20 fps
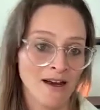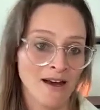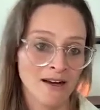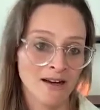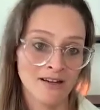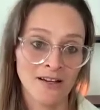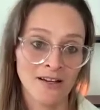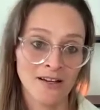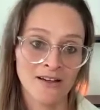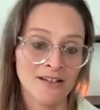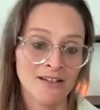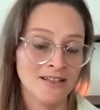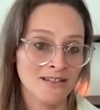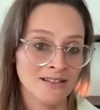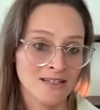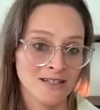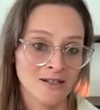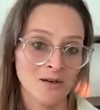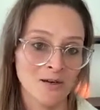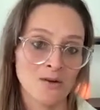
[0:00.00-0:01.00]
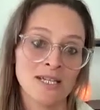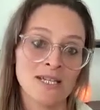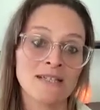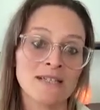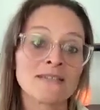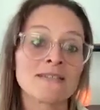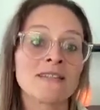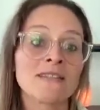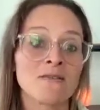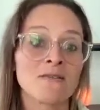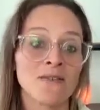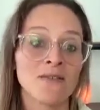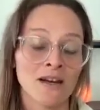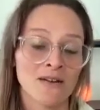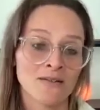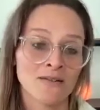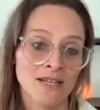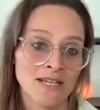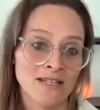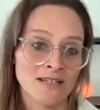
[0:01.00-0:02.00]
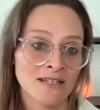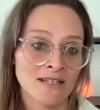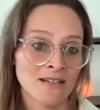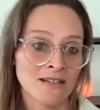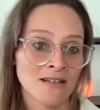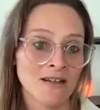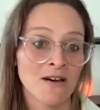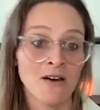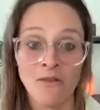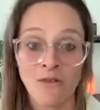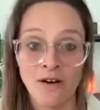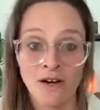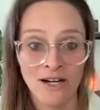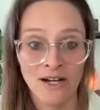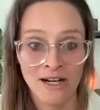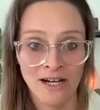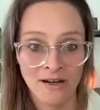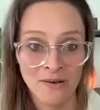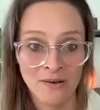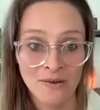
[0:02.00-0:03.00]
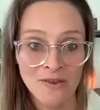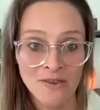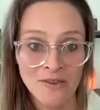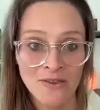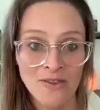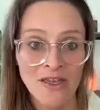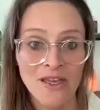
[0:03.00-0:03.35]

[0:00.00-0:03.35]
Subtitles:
Our gut, is the foundation of our health.